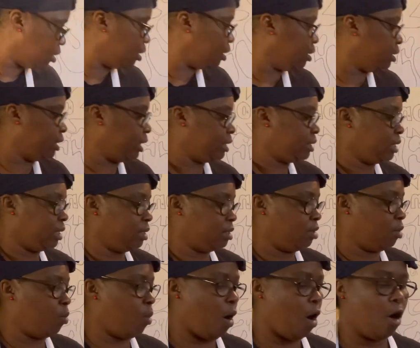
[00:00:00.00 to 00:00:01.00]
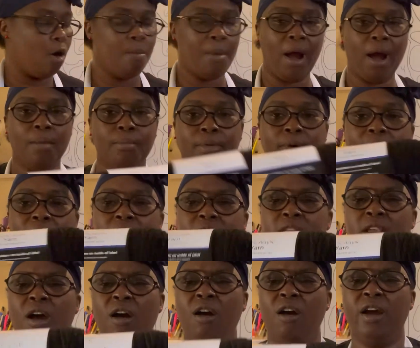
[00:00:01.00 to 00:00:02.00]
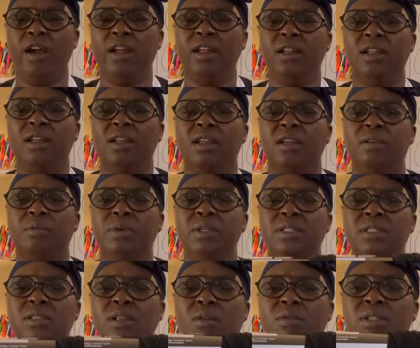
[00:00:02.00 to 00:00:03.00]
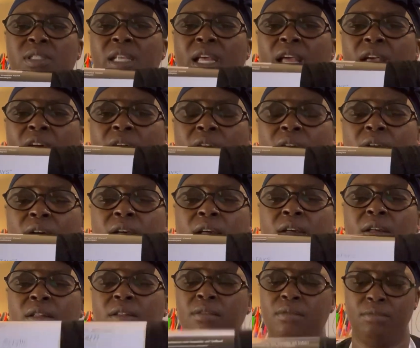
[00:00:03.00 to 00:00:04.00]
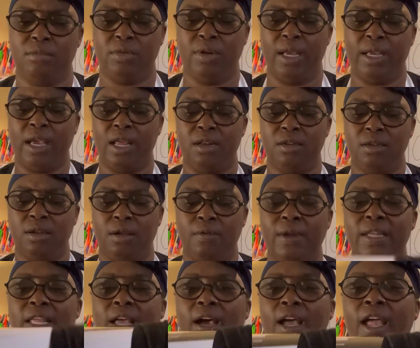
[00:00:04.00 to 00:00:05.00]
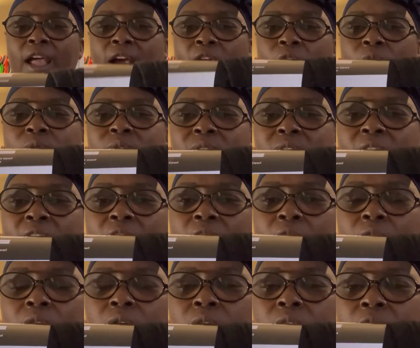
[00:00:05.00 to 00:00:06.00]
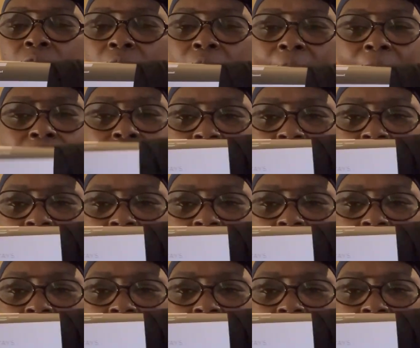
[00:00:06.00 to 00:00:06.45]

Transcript: this is the Walmart brand yarn, which is on sale. Do I got to turn? Yeah, on sale every